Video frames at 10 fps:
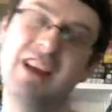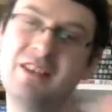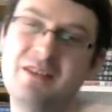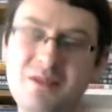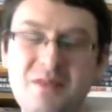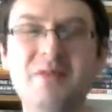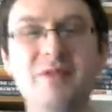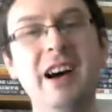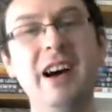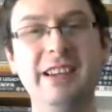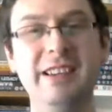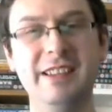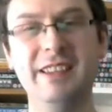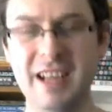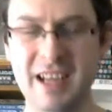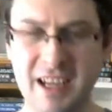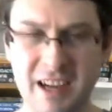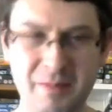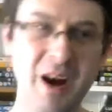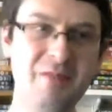2/3.
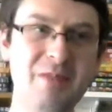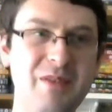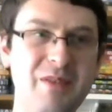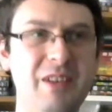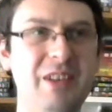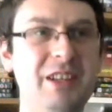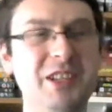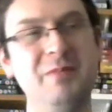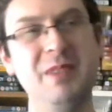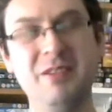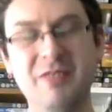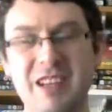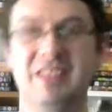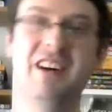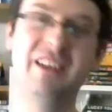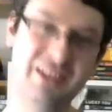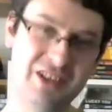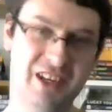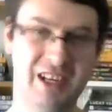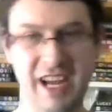Part of me felt like this should be a really
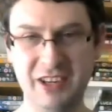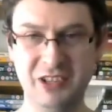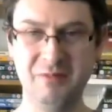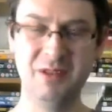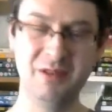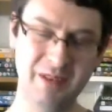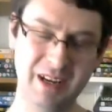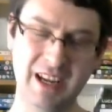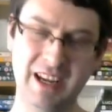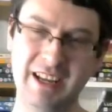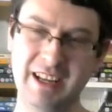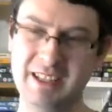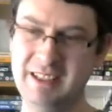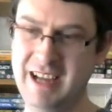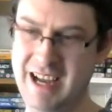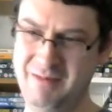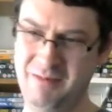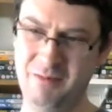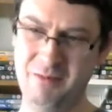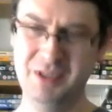tongue-in-cheek action movie.
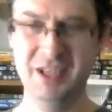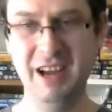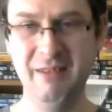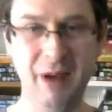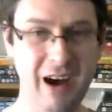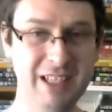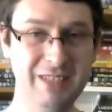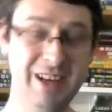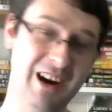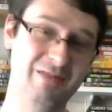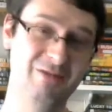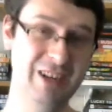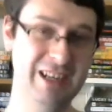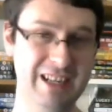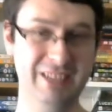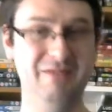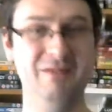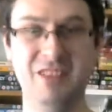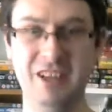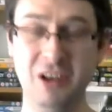Certain parts of it are really
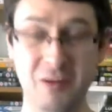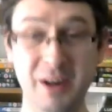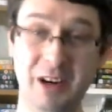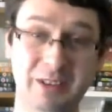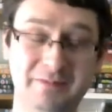comical.